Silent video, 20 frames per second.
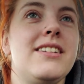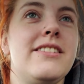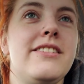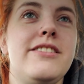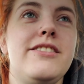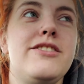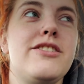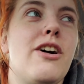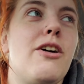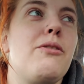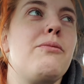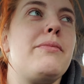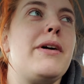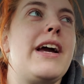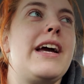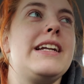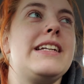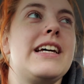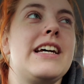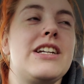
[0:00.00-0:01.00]
don't pay
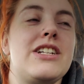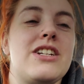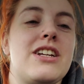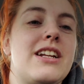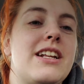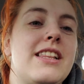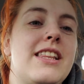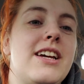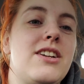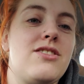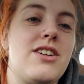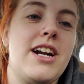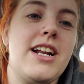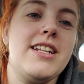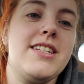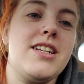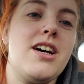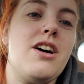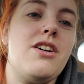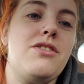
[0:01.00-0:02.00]
attention and they try to
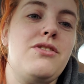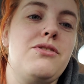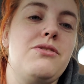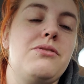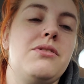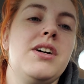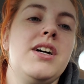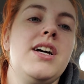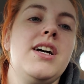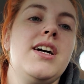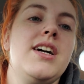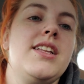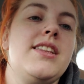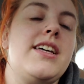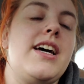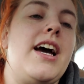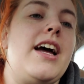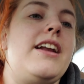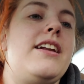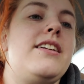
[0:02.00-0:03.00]
tell you
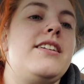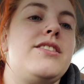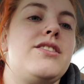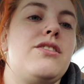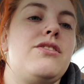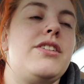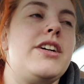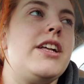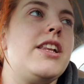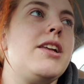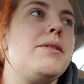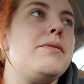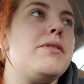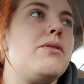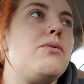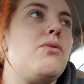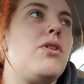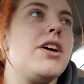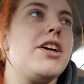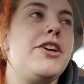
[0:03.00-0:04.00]
that it's only a limit of
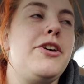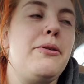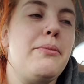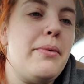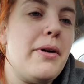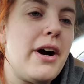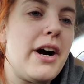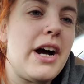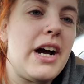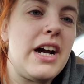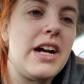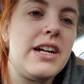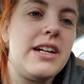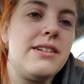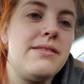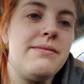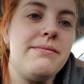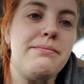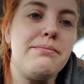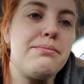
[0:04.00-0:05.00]
one coupon
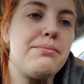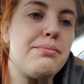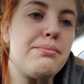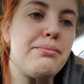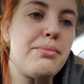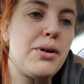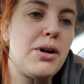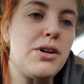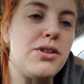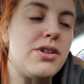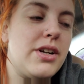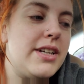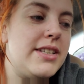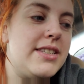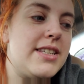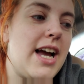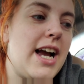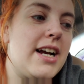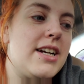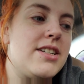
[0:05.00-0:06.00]
per
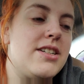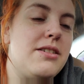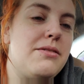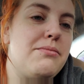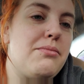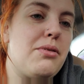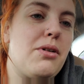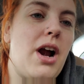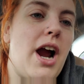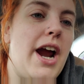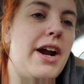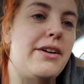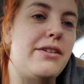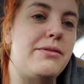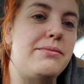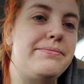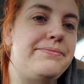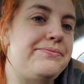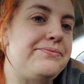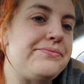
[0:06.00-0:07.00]
transaction per
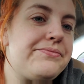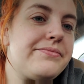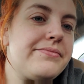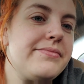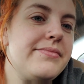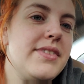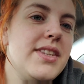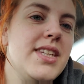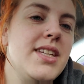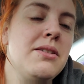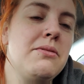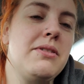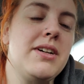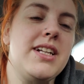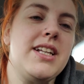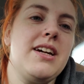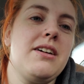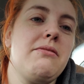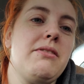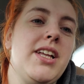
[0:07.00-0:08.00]
item when
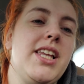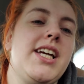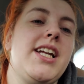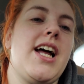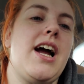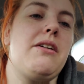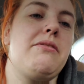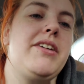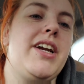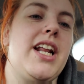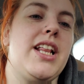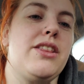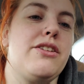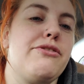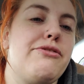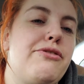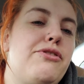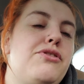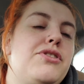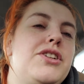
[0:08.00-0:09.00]
they're really not reading the
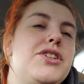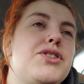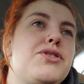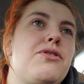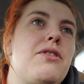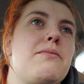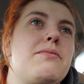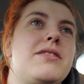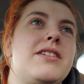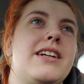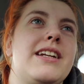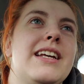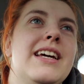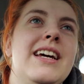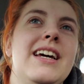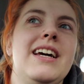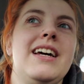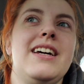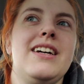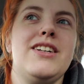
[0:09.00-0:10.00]
full description
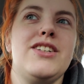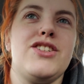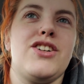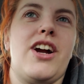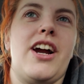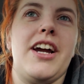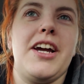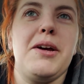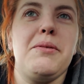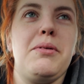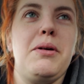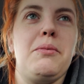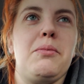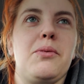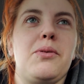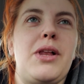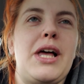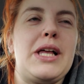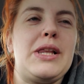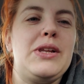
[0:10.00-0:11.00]
Sorry, I get people
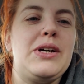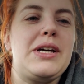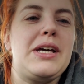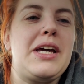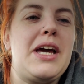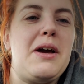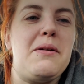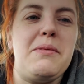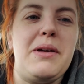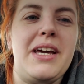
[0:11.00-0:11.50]
like looking at me.